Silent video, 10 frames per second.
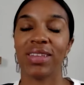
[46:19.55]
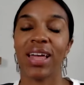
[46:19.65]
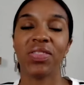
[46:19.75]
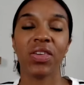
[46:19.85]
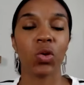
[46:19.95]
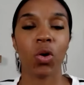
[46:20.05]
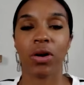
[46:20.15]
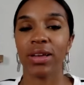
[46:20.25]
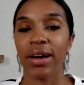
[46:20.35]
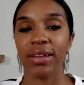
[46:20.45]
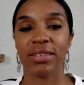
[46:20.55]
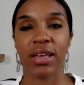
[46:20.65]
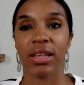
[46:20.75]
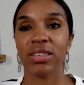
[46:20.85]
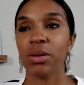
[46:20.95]
And I think you already kind of
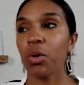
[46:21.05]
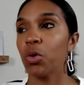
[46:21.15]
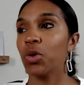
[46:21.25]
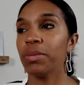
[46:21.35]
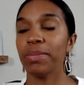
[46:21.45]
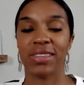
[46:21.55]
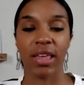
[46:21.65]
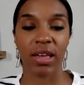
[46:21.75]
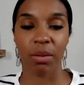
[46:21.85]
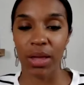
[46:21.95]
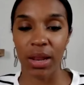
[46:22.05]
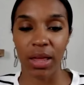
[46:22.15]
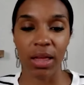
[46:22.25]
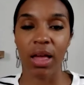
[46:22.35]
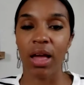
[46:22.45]
said it's someone who can stay
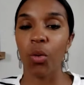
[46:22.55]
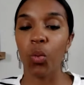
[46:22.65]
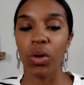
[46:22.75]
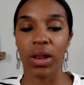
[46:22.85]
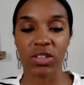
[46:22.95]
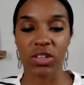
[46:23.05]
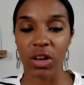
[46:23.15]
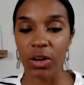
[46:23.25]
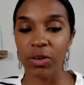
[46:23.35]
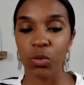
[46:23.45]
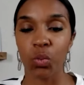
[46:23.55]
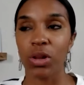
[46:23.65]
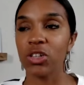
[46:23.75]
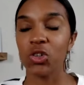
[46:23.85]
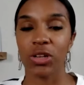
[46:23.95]
committed, willing to learn,
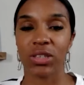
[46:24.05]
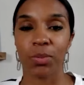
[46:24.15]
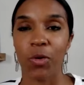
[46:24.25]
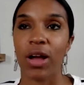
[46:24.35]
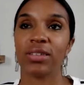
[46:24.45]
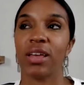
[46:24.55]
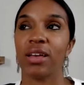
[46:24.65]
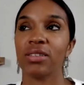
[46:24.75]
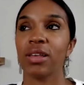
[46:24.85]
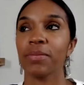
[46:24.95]
willing to trust the process.